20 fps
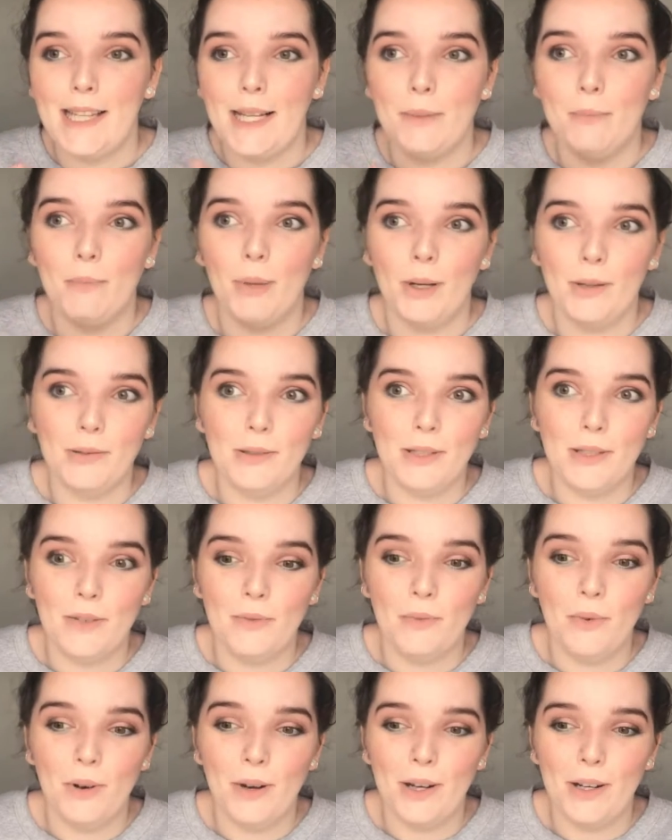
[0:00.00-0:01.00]
like bottles
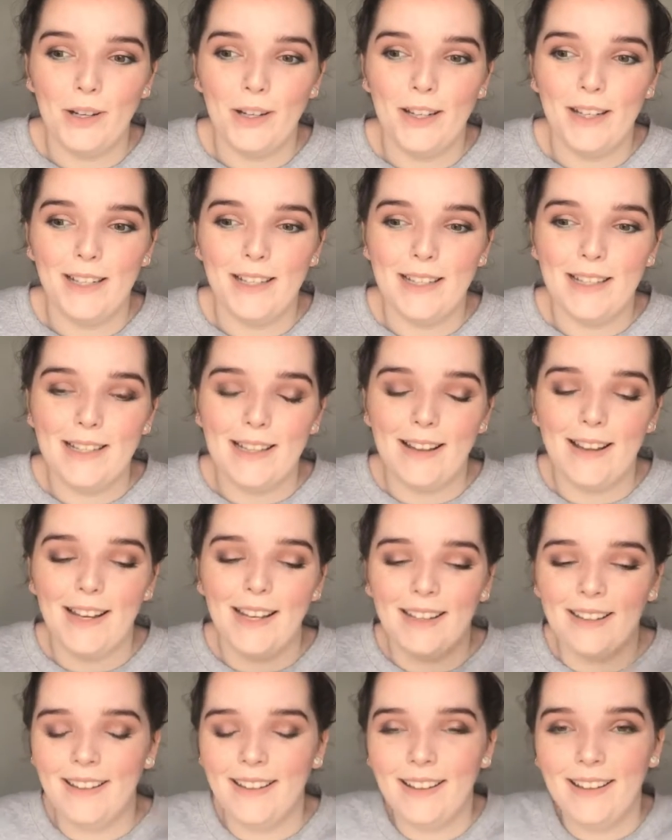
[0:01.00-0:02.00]
of water and it's
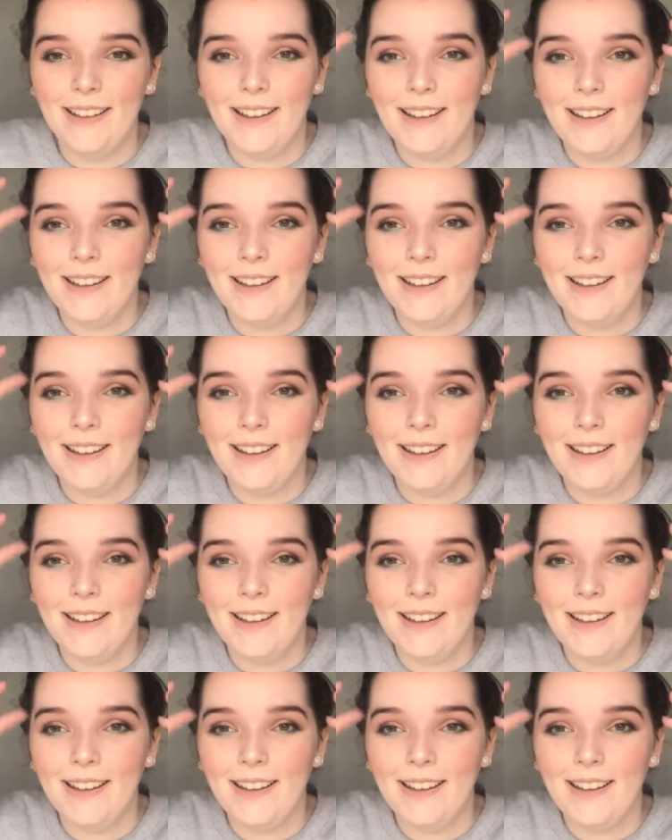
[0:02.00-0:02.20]
like,